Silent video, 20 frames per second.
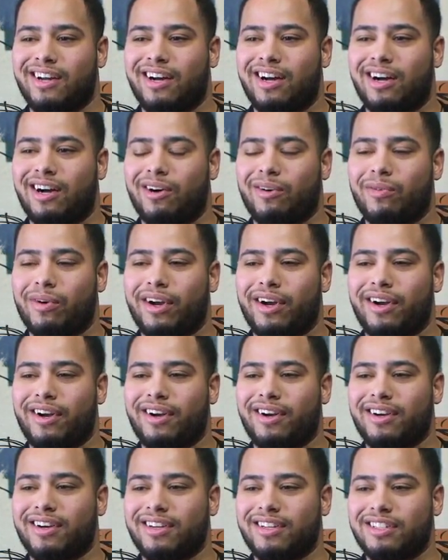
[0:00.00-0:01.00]
uh,
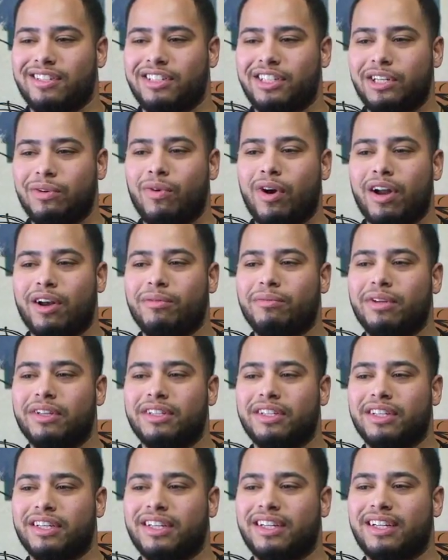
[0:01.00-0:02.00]
where she wanted me
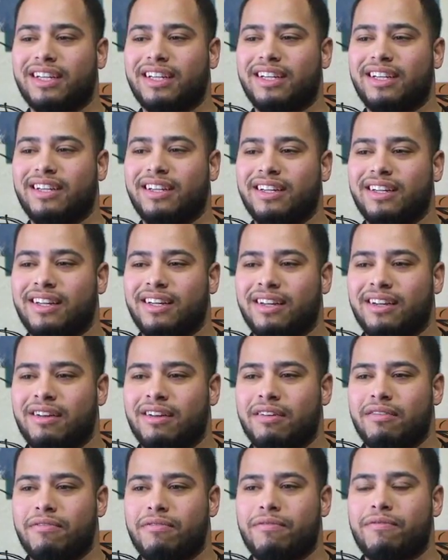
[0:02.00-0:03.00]
to
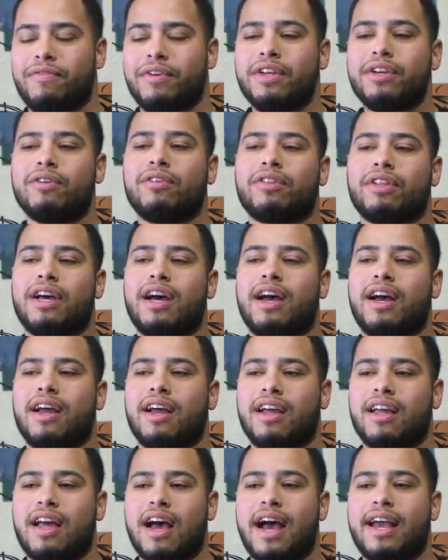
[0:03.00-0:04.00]
feel
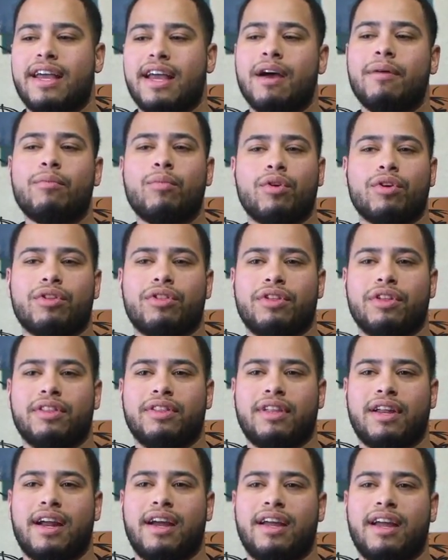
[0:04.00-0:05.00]
that I am worth it,
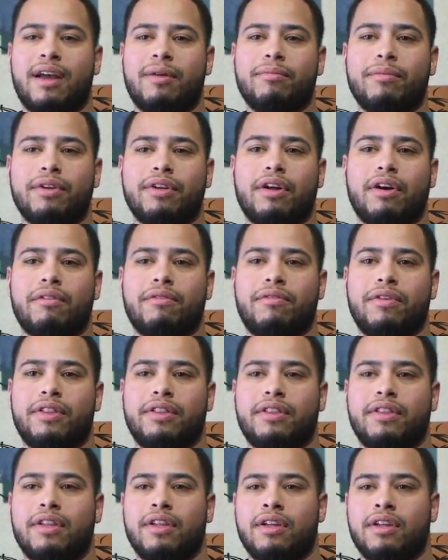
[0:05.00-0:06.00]
that I am enough
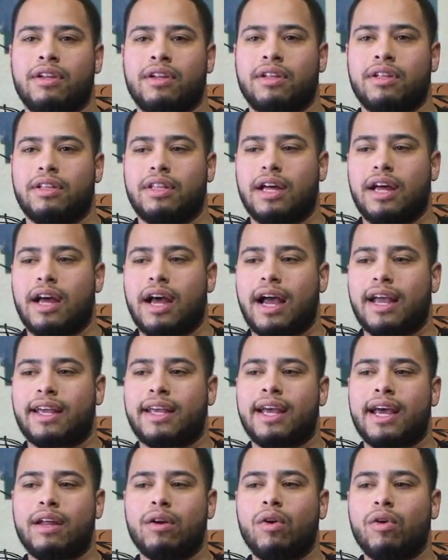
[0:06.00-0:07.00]
and that I
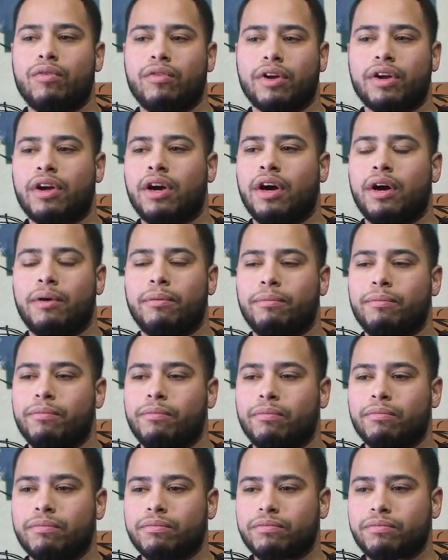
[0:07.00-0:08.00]
can't overcome